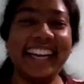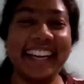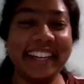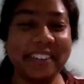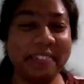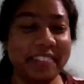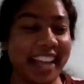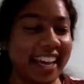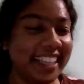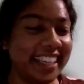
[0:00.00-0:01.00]

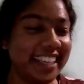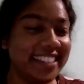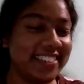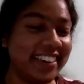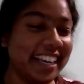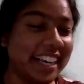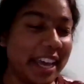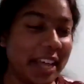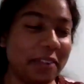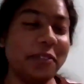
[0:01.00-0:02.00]
I think it's really
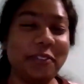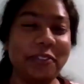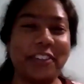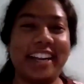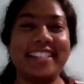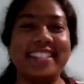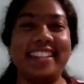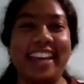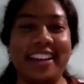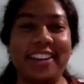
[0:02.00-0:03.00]
helpful for
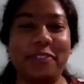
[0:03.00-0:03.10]
us,